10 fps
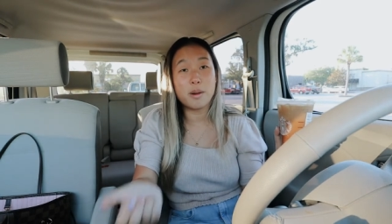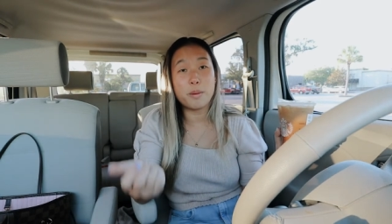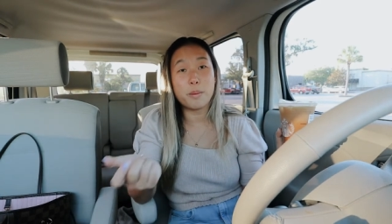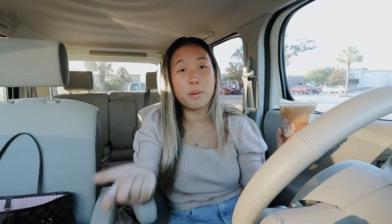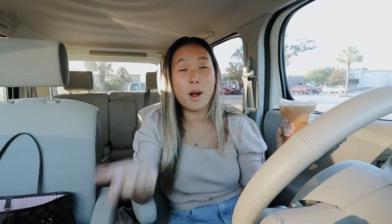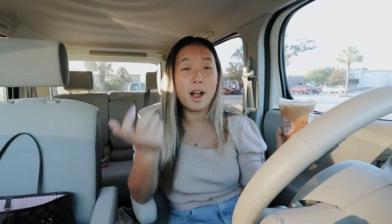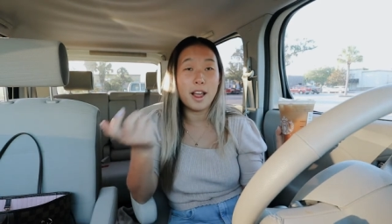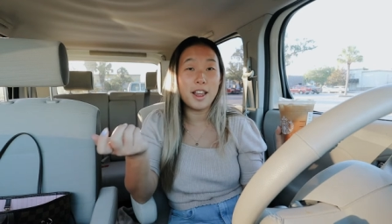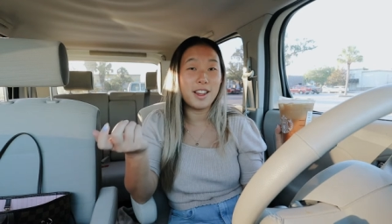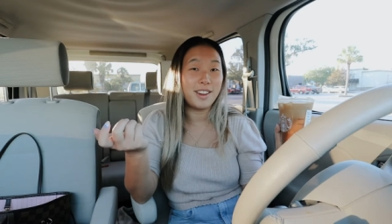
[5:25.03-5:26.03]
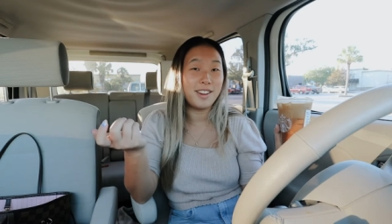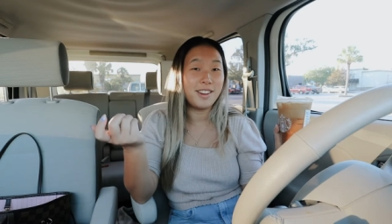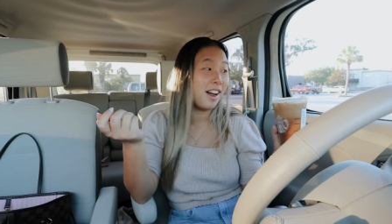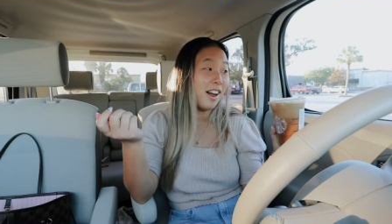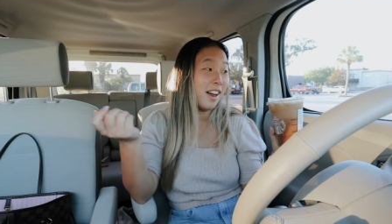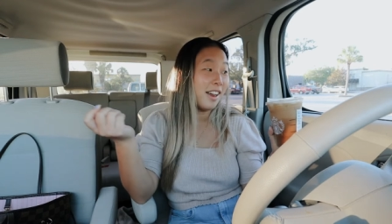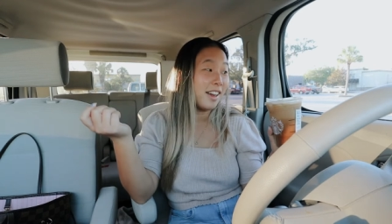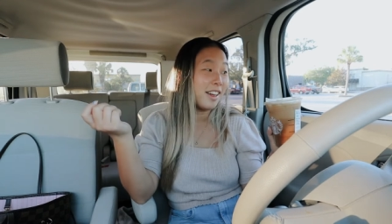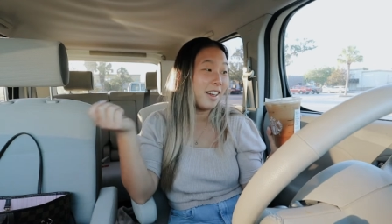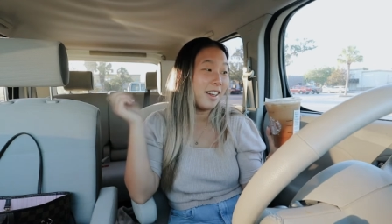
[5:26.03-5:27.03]
why
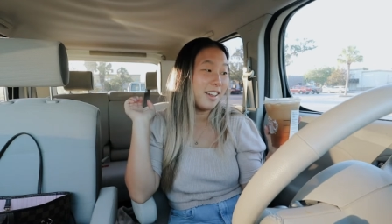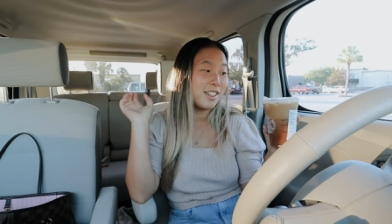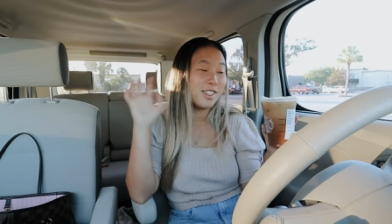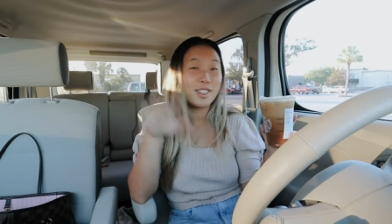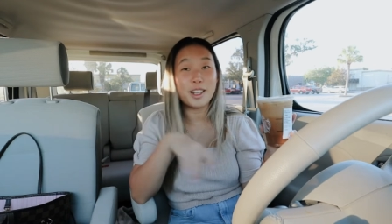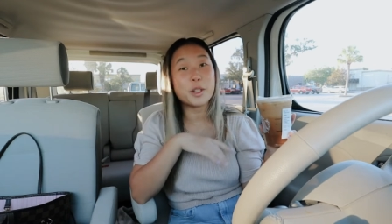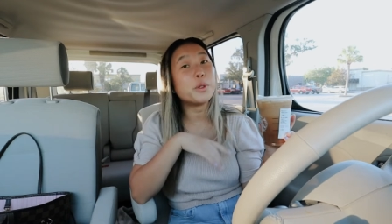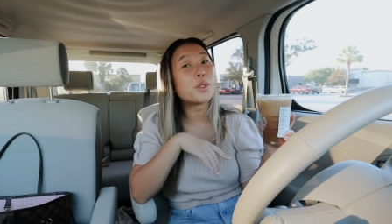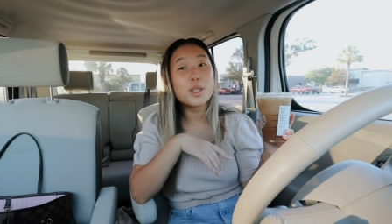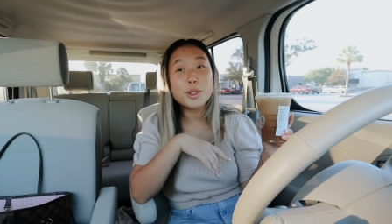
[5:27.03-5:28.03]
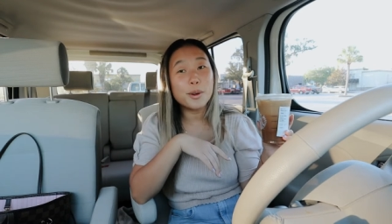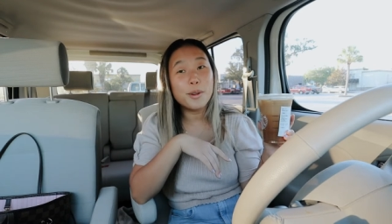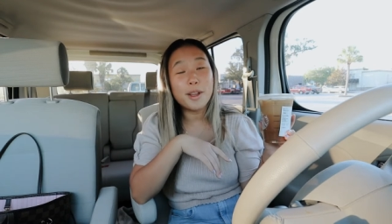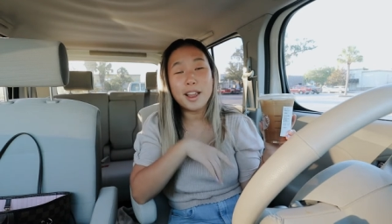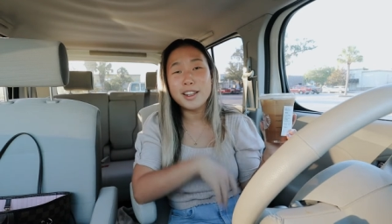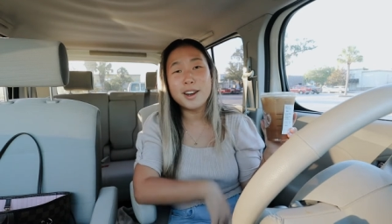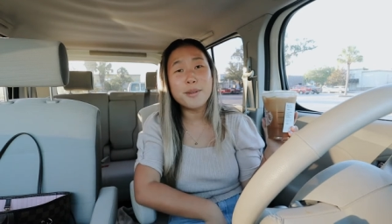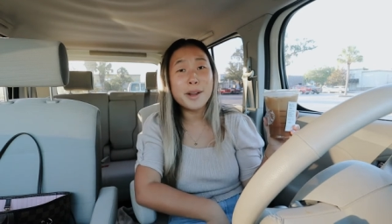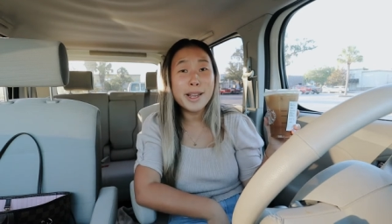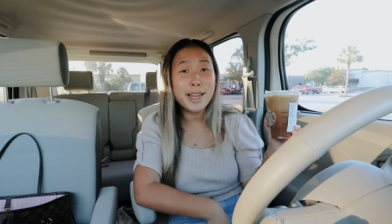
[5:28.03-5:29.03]
I just like lose control and you know
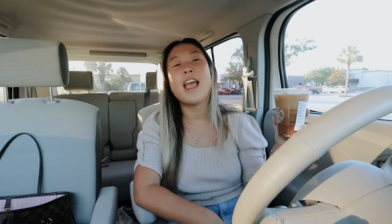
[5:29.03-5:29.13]
what